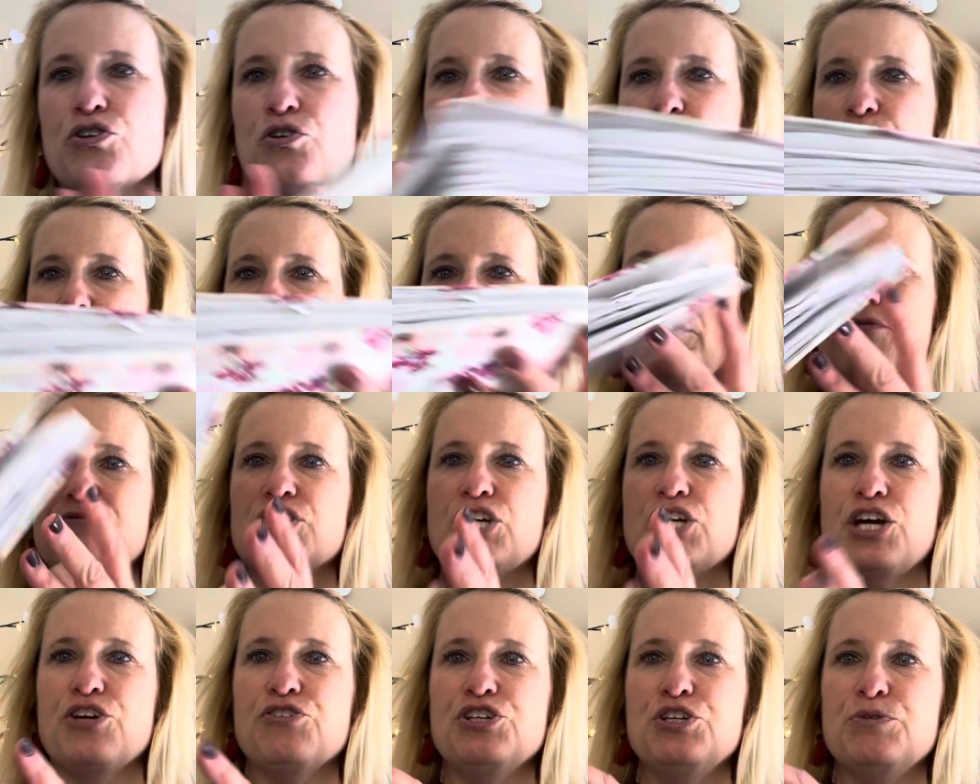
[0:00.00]
which I've
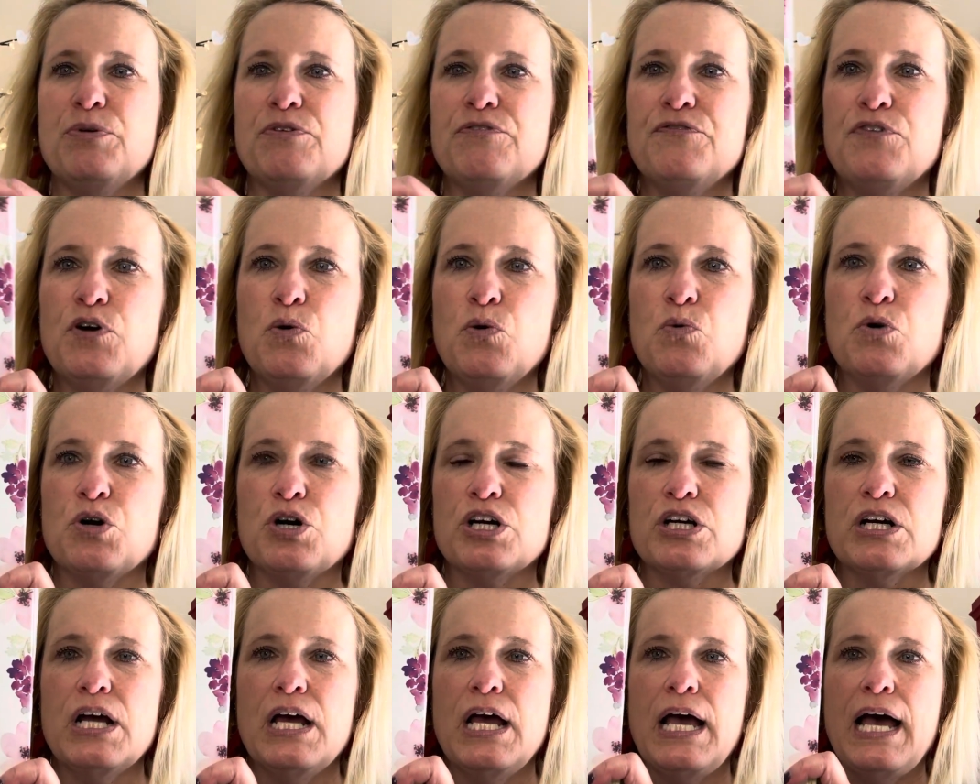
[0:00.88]
shown you
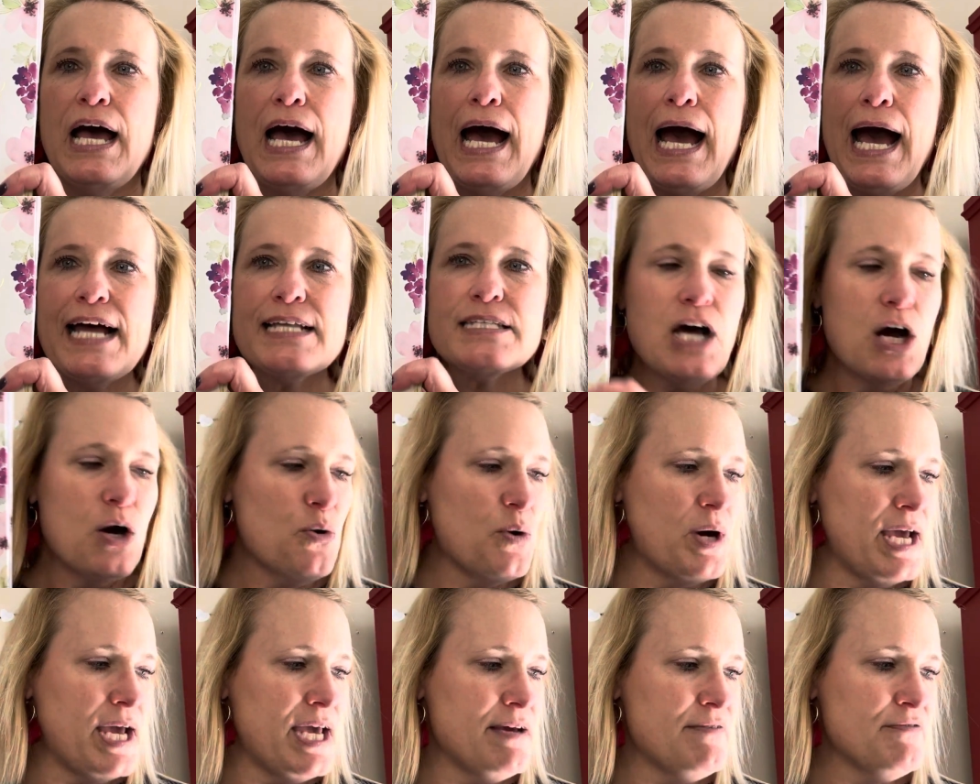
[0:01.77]
before. I don't
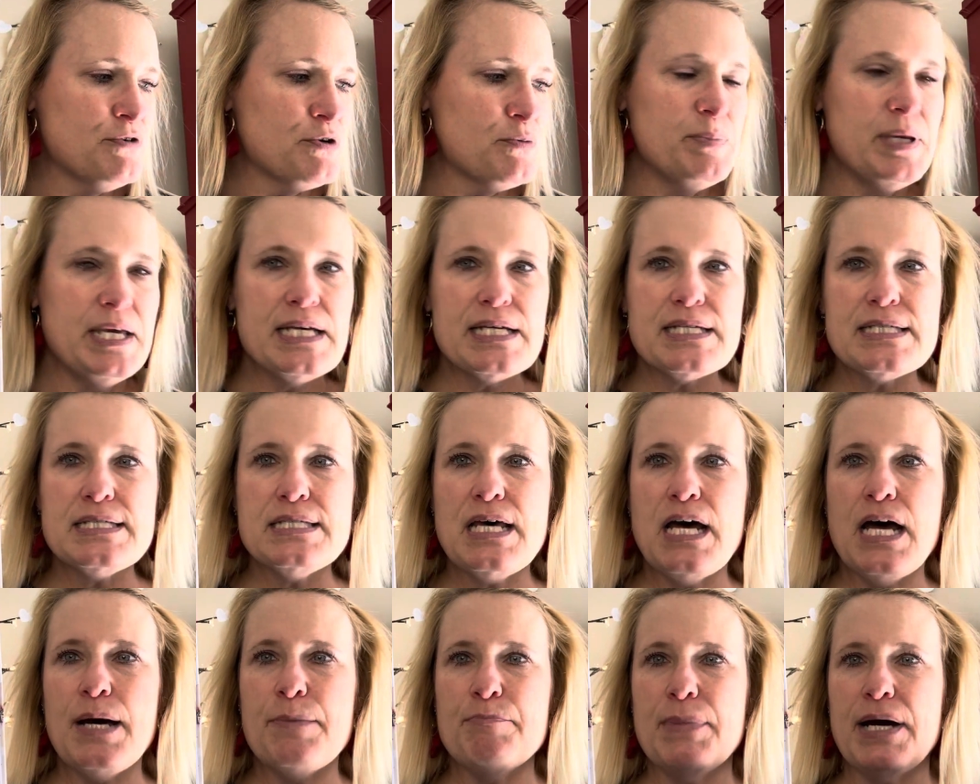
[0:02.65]
ever mix
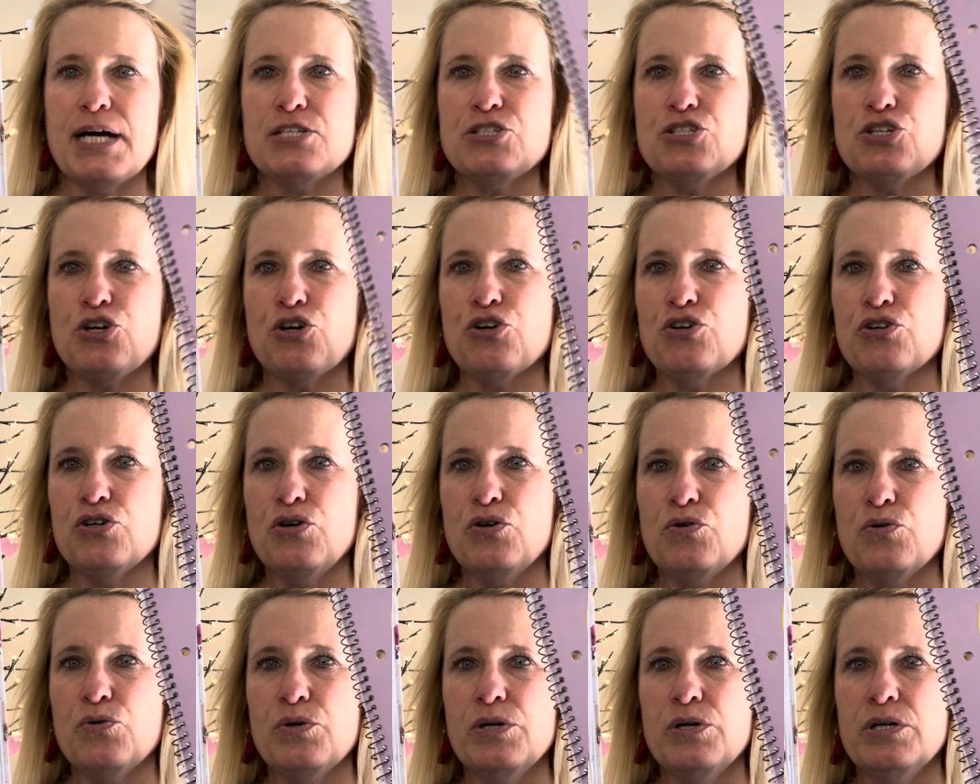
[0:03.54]
up my
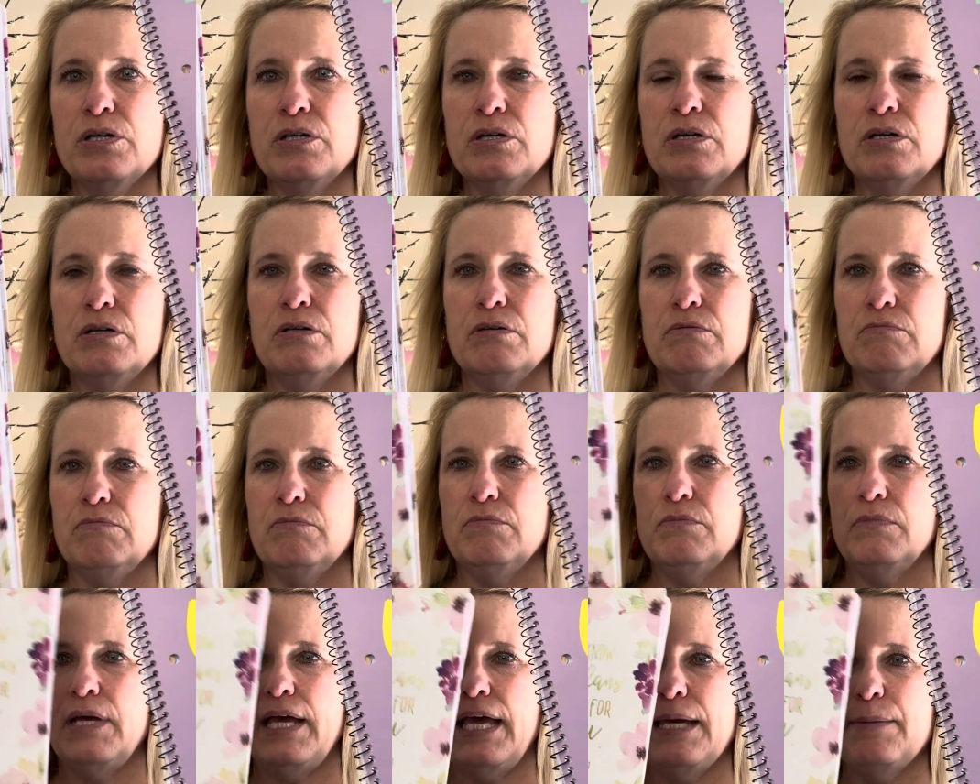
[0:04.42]
journal
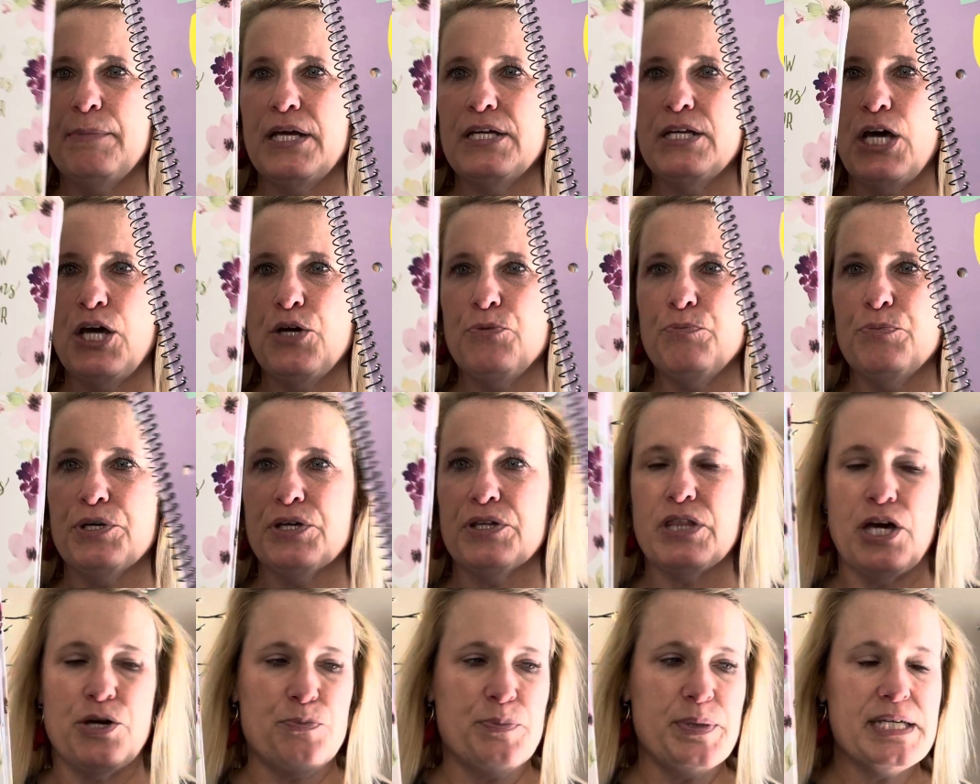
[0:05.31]
and my notebook
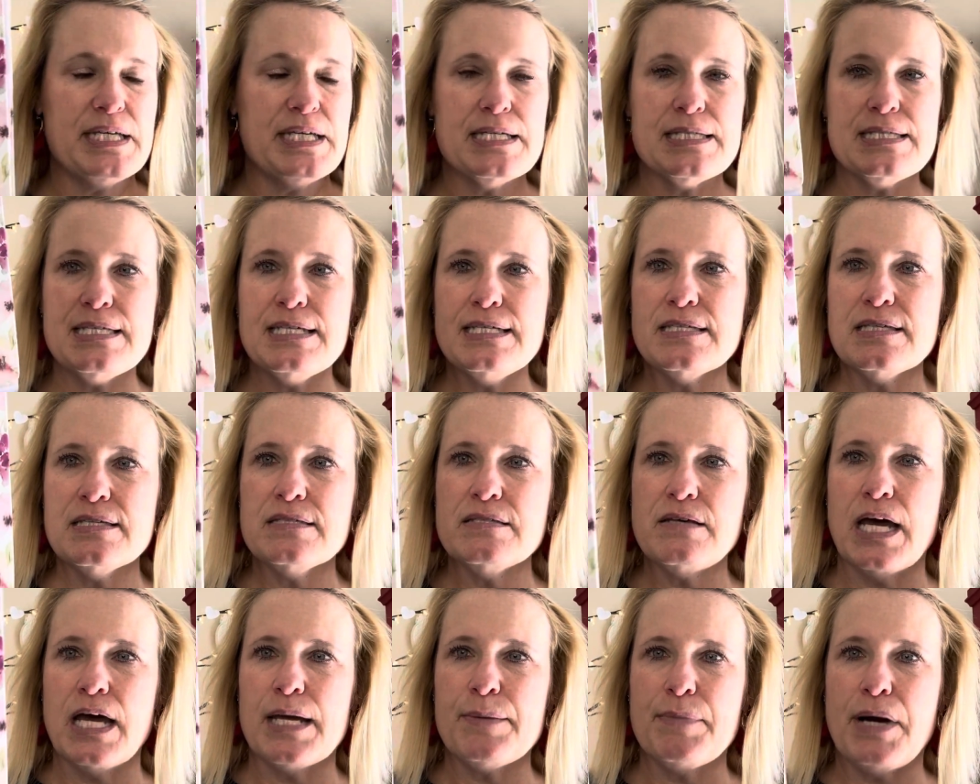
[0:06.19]
though, because this is
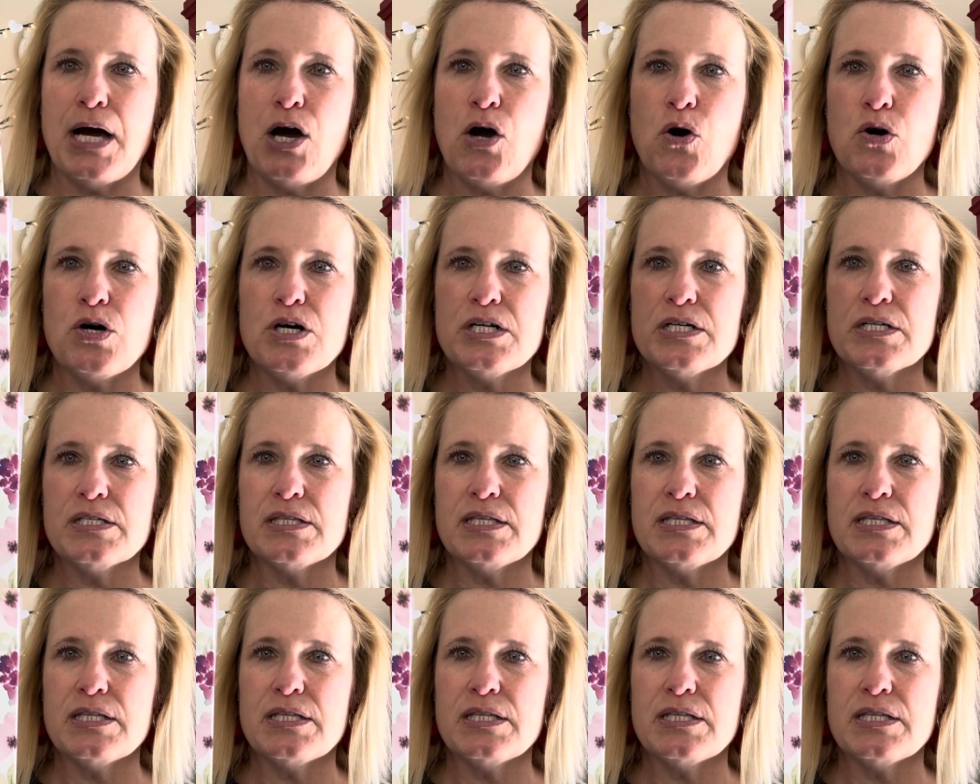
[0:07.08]
like my heart.